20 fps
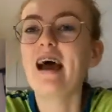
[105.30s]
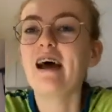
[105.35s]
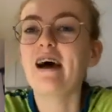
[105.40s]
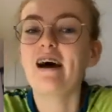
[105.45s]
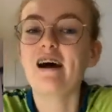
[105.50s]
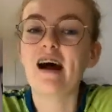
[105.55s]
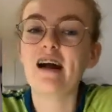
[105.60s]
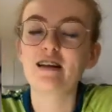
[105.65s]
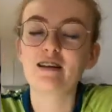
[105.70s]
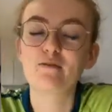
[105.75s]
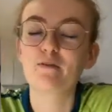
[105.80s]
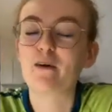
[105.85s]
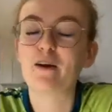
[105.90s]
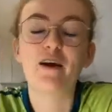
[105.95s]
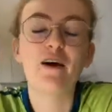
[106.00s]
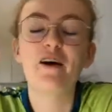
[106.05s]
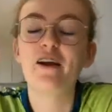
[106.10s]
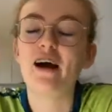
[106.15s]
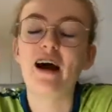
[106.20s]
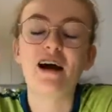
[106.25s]
I just put it
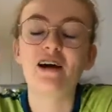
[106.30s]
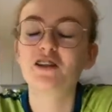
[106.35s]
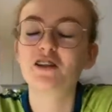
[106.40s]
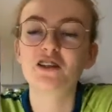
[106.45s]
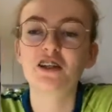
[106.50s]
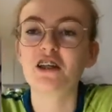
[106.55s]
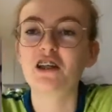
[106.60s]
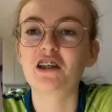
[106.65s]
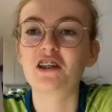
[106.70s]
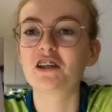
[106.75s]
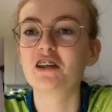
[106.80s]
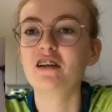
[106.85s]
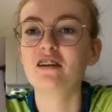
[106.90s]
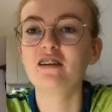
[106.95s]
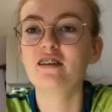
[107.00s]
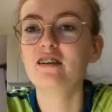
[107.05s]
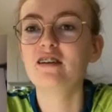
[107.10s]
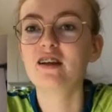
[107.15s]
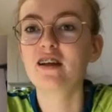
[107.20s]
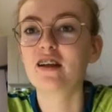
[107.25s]
on Irish
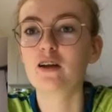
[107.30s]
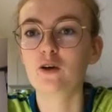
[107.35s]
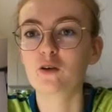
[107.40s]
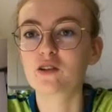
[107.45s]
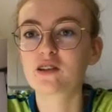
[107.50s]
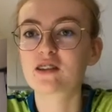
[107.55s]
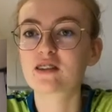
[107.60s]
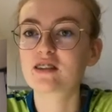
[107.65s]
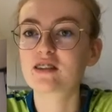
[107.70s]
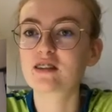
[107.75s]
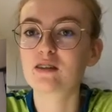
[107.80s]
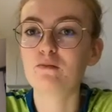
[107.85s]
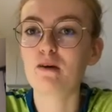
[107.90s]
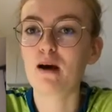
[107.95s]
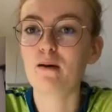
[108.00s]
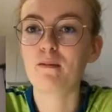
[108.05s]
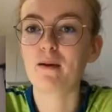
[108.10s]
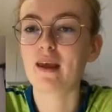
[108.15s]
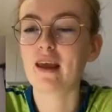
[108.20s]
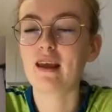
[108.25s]
traditional notes to
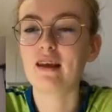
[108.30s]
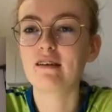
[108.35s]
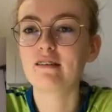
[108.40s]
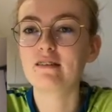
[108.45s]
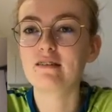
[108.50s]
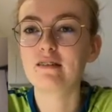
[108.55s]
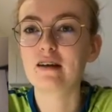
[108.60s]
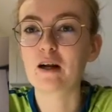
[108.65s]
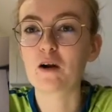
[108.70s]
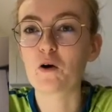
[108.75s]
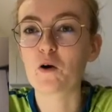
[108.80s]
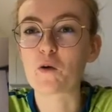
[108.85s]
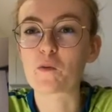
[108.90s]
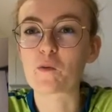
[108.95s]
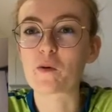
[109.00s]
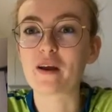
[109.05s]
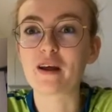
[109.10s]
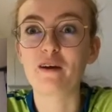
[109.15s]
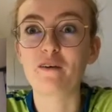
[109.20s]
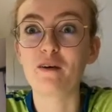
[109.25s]
maybe
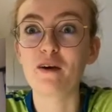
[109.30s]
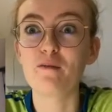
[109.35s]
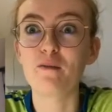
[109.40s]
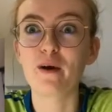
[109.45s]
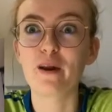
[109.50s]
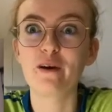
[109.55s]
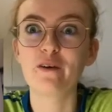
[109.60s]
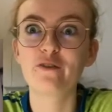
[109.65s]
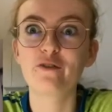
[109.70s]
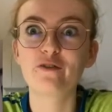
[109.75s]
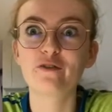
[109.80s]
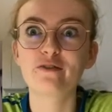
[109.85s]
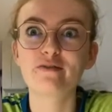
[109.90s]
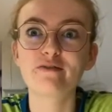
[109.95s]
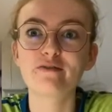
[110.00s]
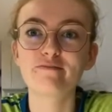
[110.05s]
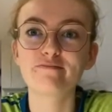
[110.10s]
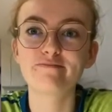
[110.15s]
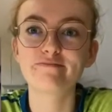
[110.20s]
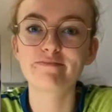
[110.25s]
incorporate a wee bit of
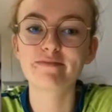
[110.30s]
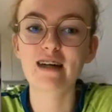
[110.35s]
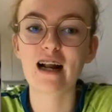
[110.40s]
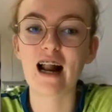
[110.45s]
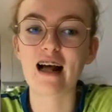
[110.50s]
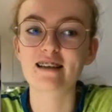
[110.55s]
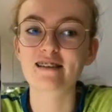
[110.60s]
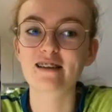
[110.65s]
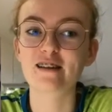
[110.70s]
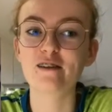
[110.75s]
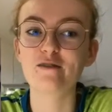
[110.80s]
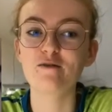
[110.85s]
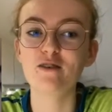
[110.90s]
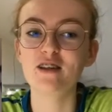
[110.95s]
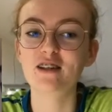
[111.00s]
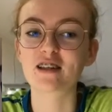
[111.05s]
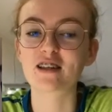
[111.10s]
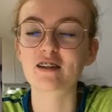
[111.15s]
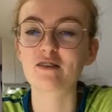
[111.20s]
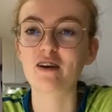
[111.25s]
classical
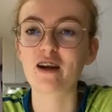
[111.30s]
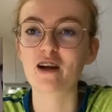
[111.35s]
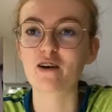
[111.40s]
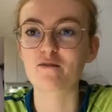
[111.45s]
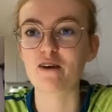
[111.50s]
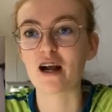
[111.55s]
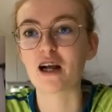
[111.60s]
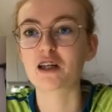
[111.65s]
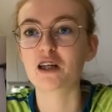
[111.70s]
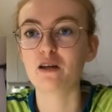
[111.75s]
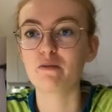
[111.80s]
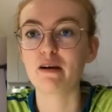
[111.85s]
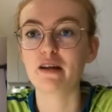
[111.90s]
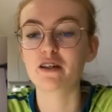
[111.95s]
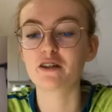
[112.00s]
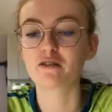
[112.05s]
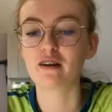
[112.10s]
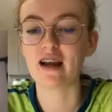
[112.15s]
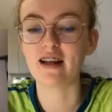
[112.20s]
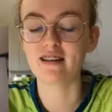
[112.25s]
music, the way you're actually meant
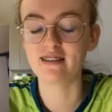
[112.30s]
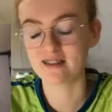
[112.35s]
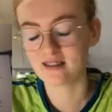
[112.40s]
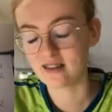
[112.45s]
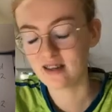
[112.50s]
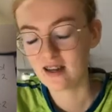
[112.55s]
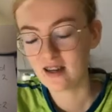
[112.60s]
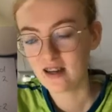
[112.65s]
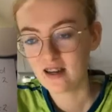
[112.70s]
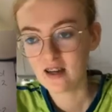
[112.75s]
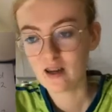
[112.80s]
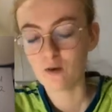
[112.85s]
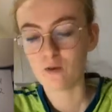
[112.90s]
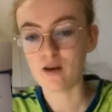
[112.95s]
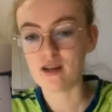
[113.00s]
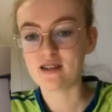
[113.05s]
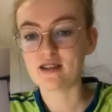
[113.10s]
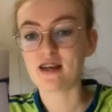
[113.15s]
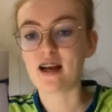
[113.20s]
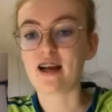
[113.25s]
to write
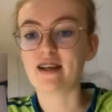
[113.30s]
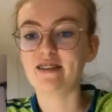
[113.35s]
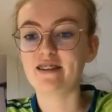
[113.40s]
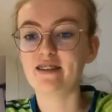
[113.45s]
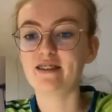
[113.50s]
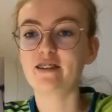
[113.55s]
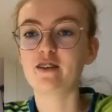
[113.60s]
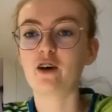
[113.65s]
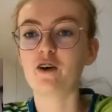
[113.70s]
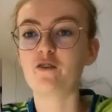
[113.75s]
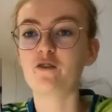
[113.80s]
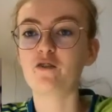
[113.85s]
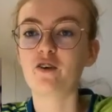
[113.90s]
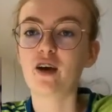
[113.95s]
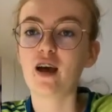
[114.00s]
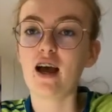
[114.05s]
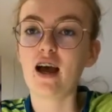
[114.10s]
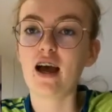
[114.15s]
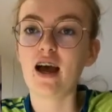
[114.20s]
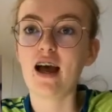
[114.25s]
wee signs and stuff
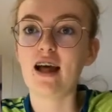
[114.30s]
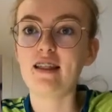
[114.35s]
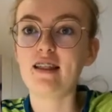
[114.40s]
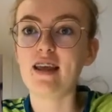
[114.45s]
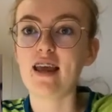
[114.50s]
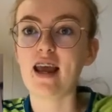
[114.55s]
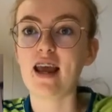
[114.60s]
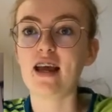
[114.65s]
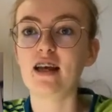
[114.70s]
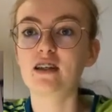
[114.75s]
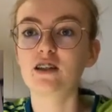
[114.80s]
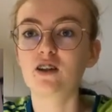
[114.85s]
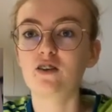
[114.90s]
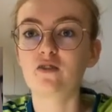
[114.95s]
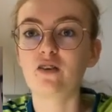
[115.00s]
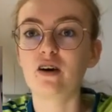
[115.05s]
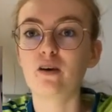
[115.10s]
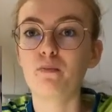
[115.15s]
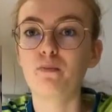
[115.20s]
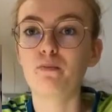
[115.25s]
at the end of
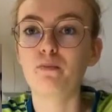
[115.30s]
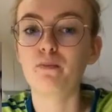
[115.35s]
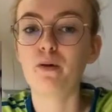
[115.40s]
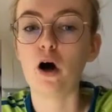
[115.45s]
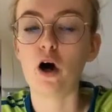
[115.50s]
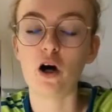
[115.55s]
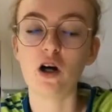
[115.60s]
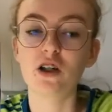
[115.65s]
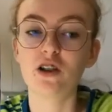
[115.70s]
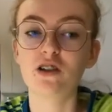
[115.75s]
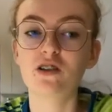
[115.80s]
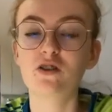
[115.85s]
a part.